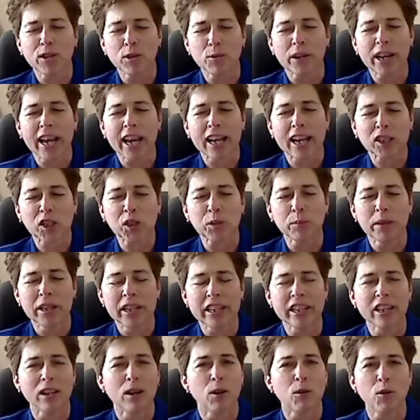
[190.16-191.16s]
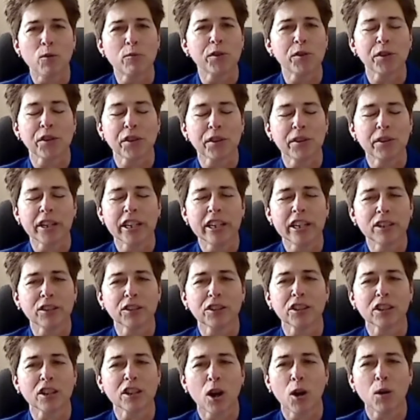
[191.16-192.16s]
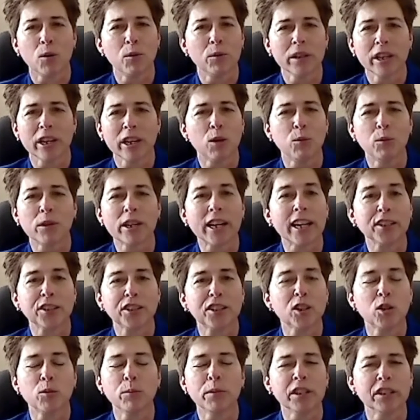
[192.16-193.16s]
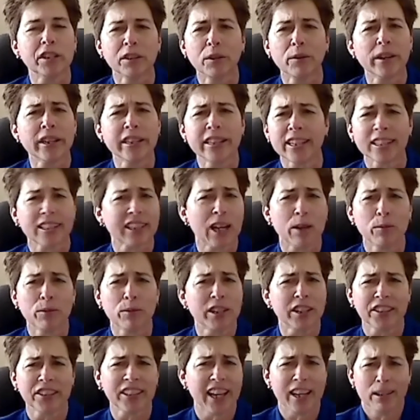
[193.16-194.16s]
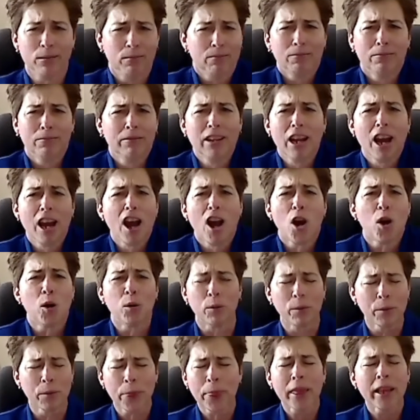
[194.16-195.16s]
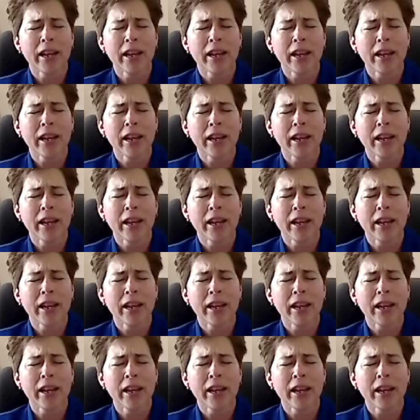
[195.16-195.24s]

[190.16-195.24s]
had asked me, over 30 years ago, would I still be doing this? I would have said, no.